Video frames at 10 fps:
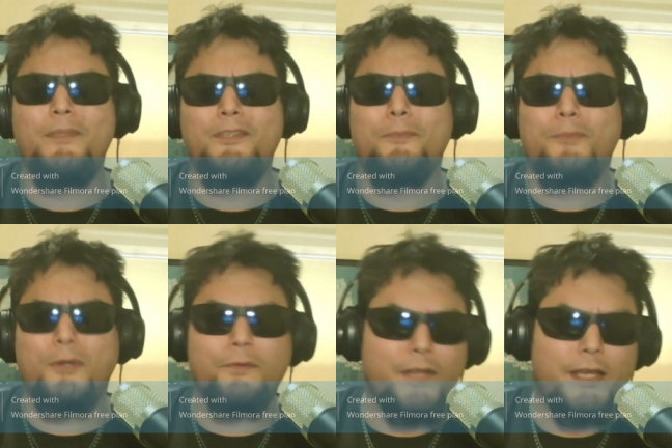your
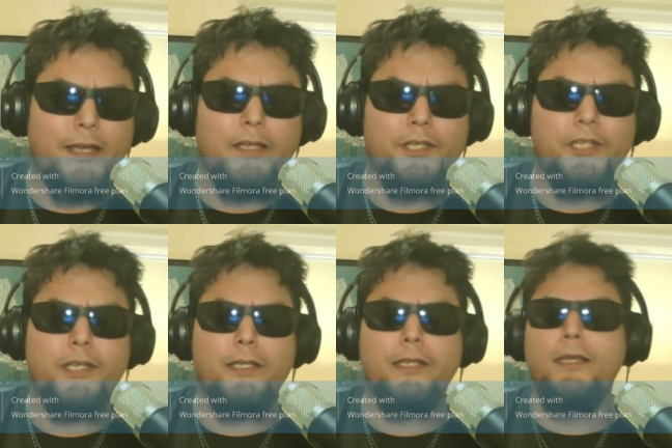birthday and
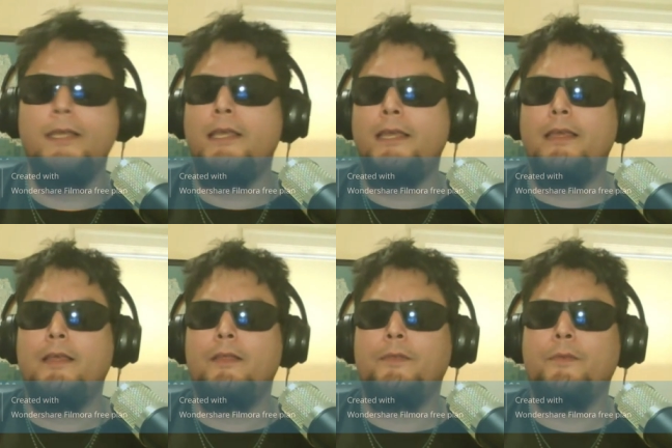shit,
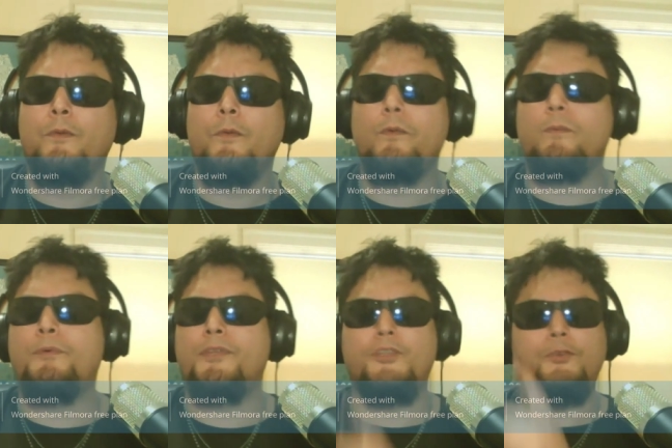
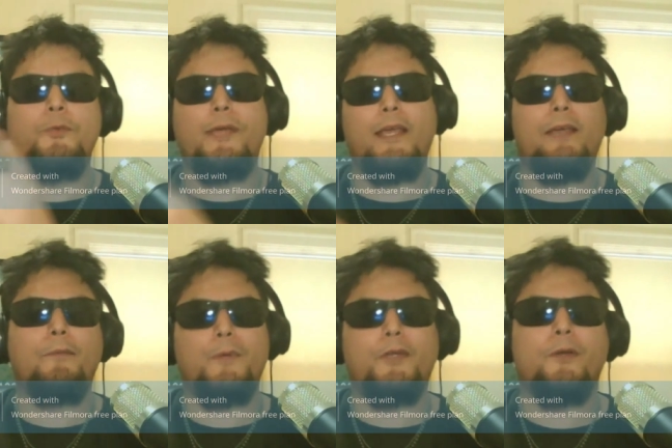but you can't
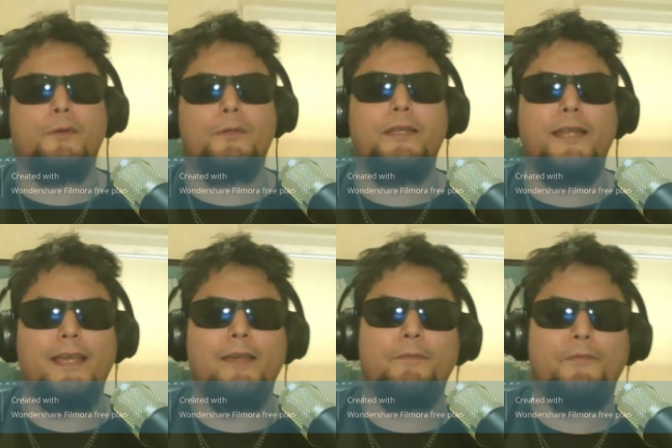return the
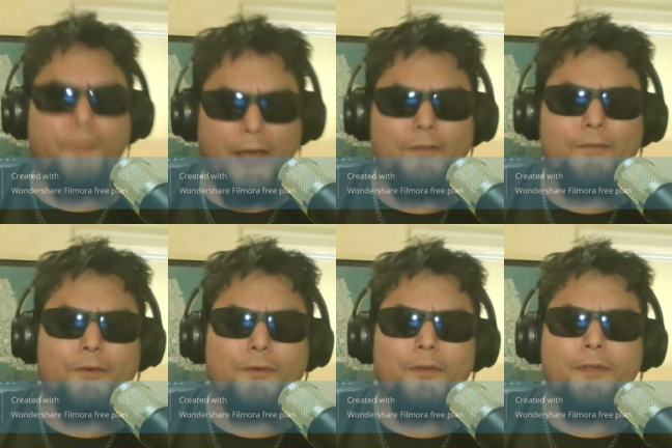damn favor,